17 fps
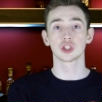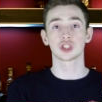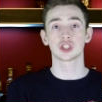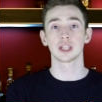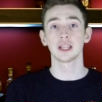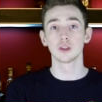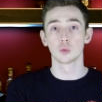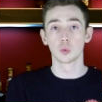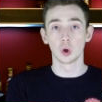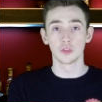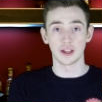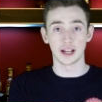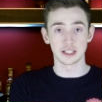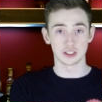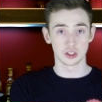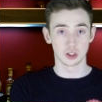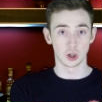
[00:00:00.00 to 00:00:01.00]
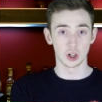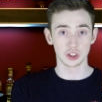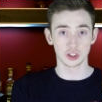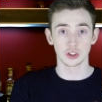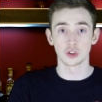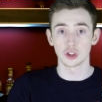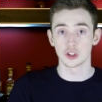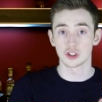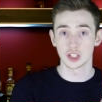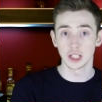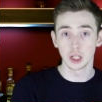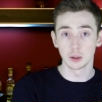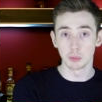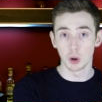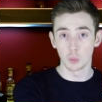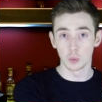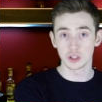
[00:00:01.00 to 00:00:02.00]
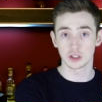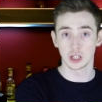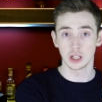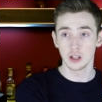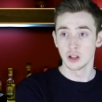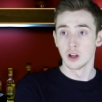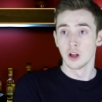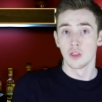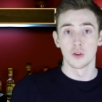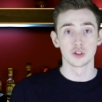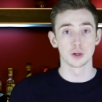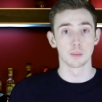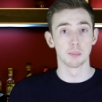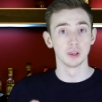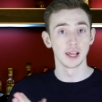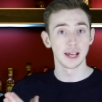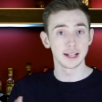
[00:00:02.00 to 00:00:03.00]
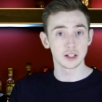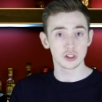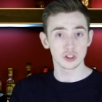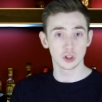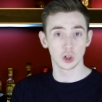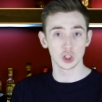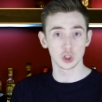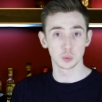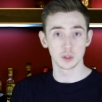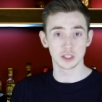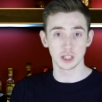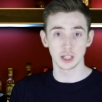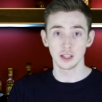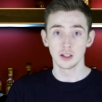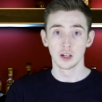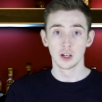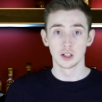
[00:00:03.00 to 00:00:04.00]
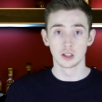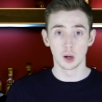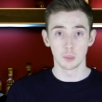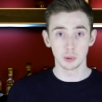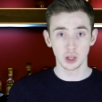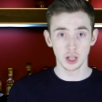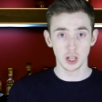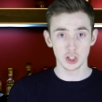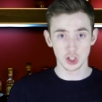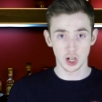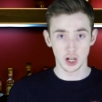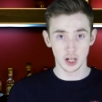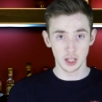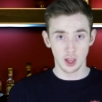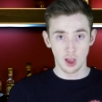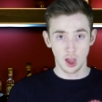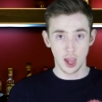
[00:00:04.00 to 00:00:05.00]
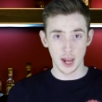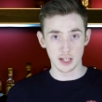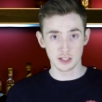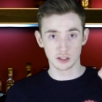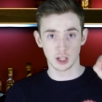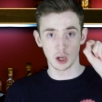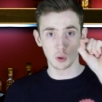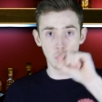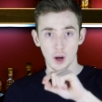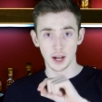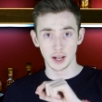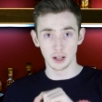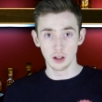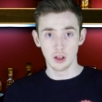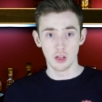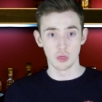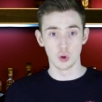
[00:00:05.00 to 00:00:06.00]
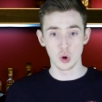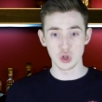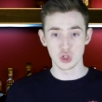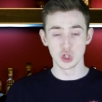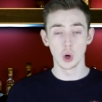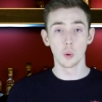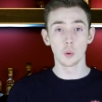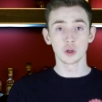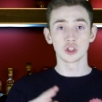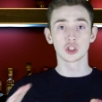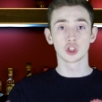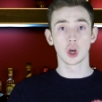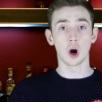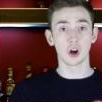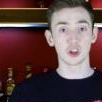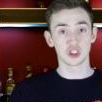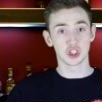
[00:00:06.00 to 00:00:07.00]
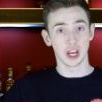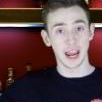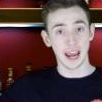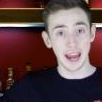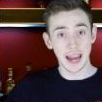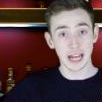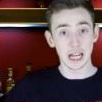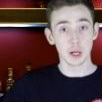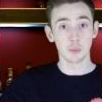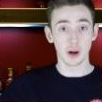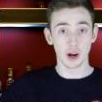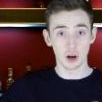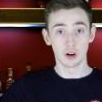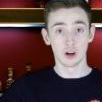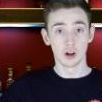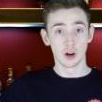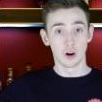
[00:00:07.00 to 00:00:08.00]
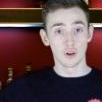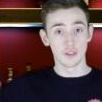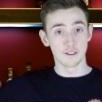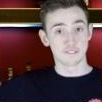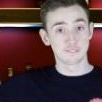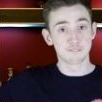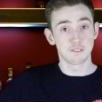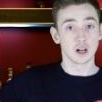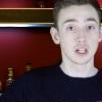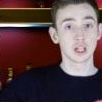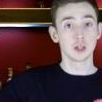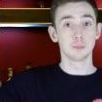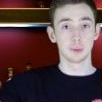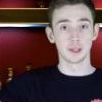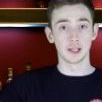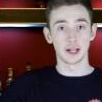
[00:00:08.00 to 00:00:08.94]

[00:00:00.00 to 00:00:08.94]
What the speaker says: such thing in the world as Scotch. There's a single malt whiskey, there's a blended Scottish whiskey, W-H-I-S-K-Y. There's no Scotch anywhere on the fucking